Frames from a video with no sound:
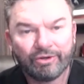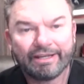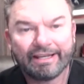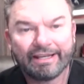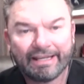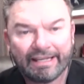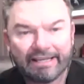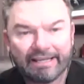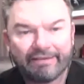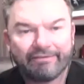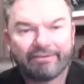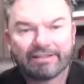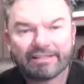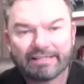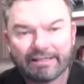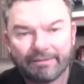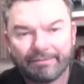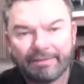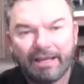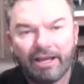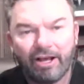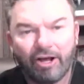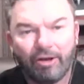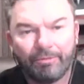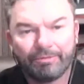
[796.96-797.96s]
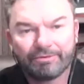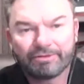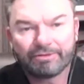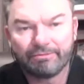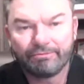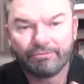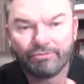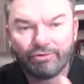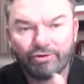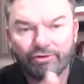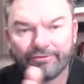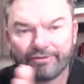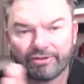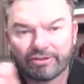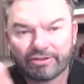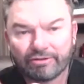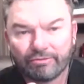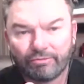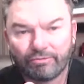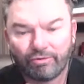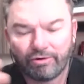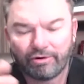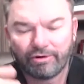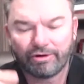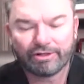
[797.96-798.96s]
give it some help to move it
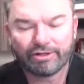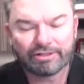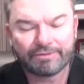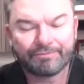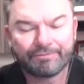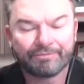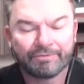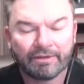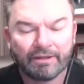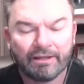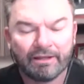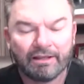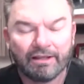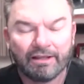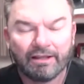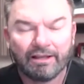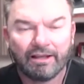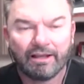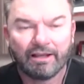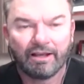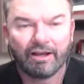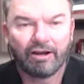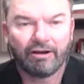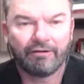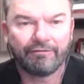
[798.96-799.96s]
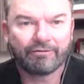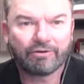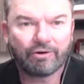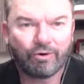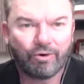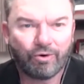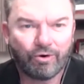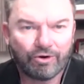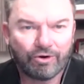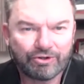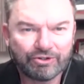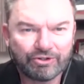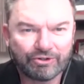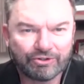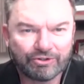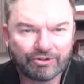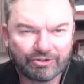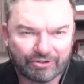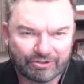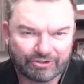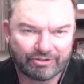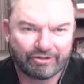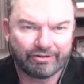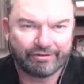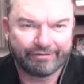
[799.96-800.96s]
towards, of course you're
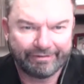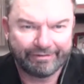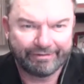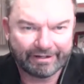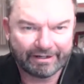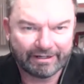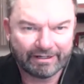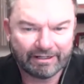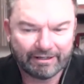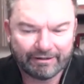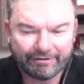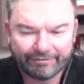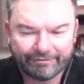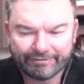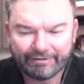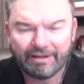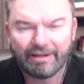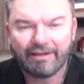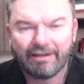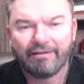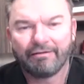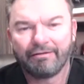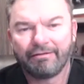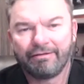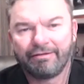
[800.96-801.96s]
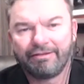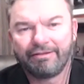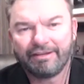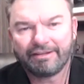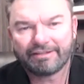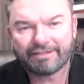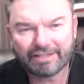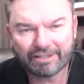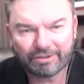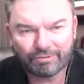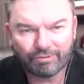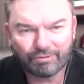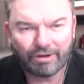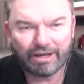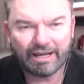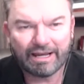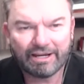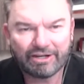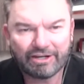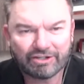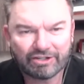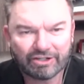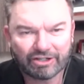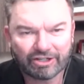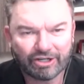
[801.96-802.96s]
deserving enough. This is
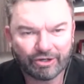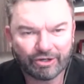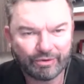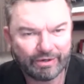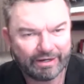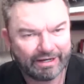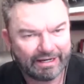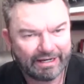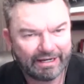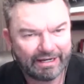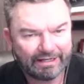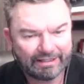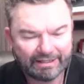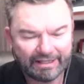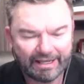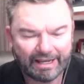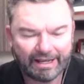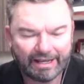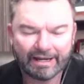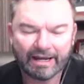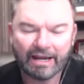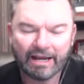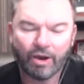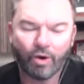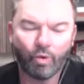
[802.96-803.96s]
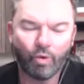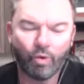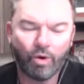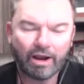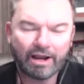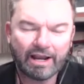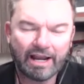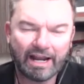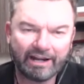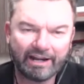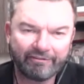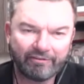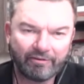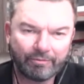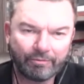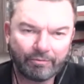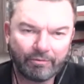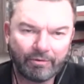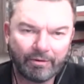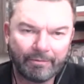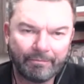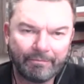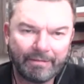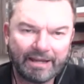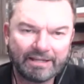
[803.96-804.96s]
why you should go and get that. What kind of an
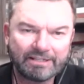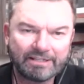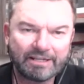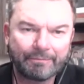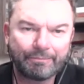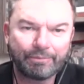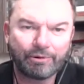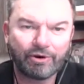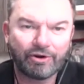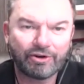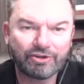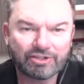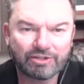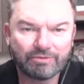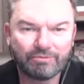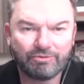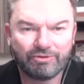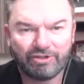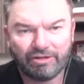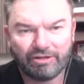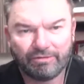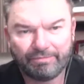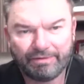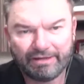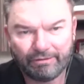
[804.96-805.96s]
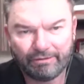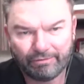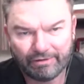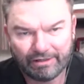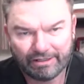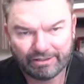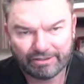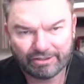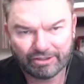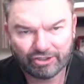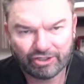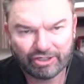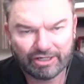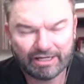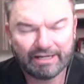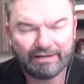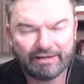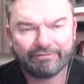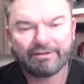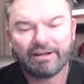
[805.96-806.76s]
amazing person will you be when it's achieved?